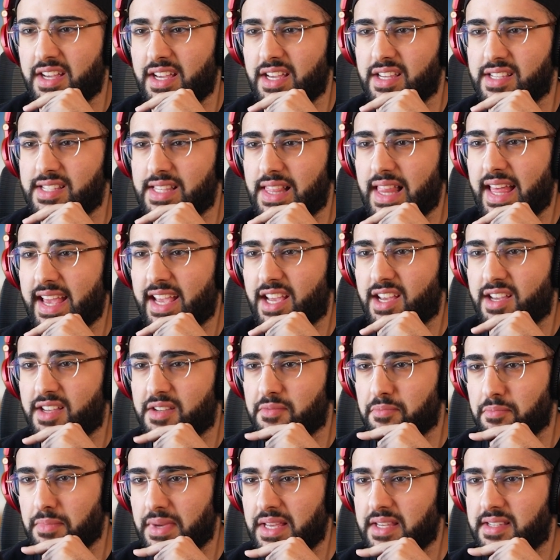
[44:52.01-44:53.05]
is
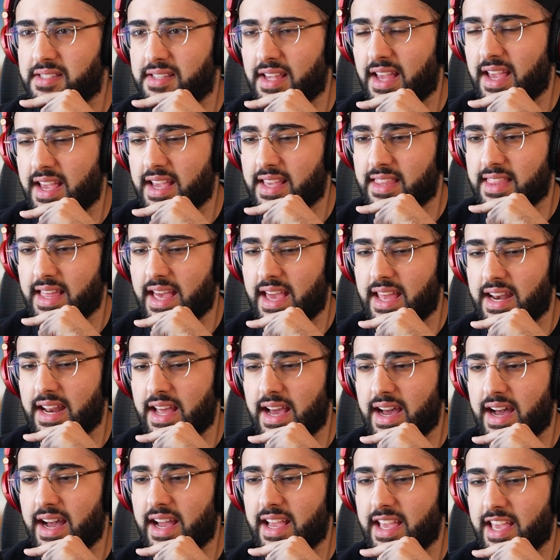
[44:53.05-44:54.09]
like me saying that
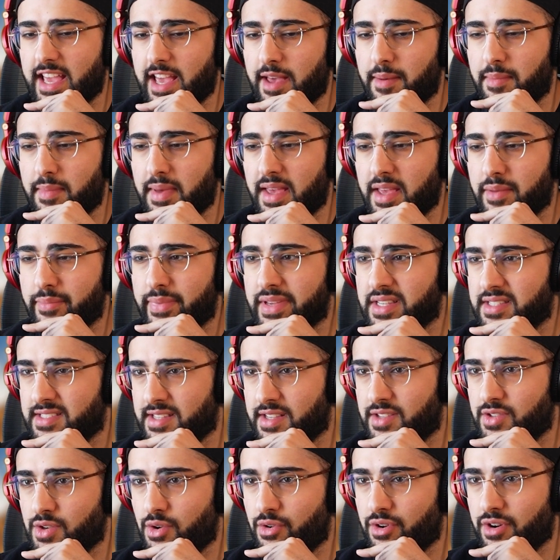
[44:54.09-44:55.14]
I am a
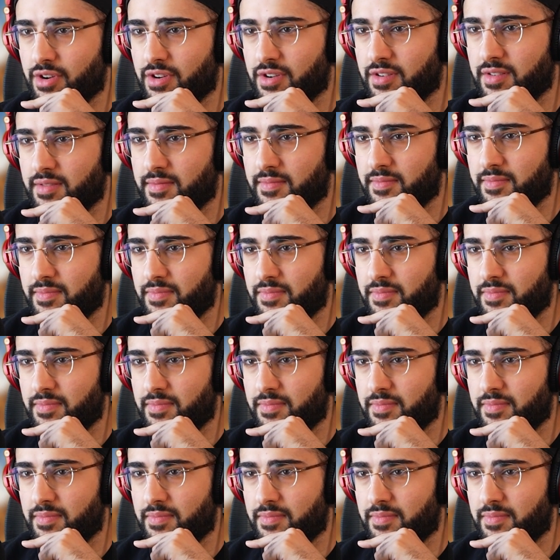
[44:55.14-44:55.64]
business owner